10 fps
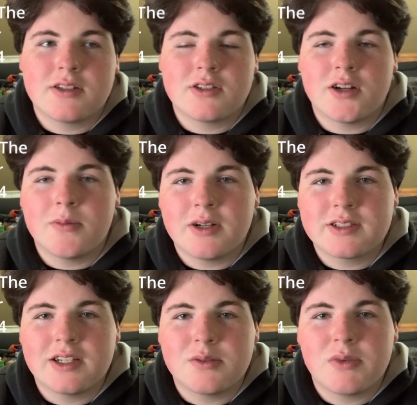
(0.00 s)

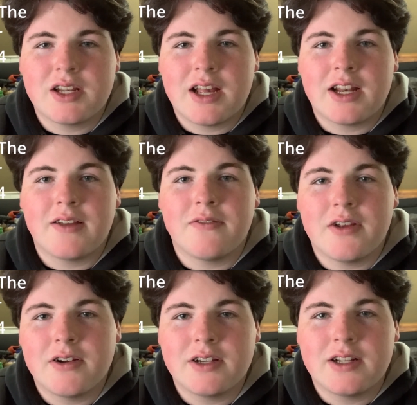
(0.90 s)
Starbucks has been at a
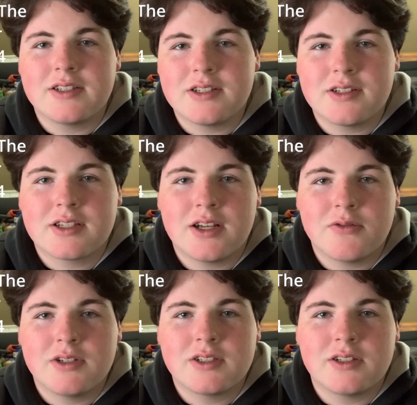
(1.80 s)
very nice discount
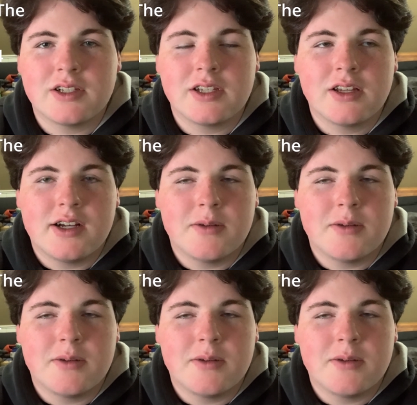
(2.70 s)
recently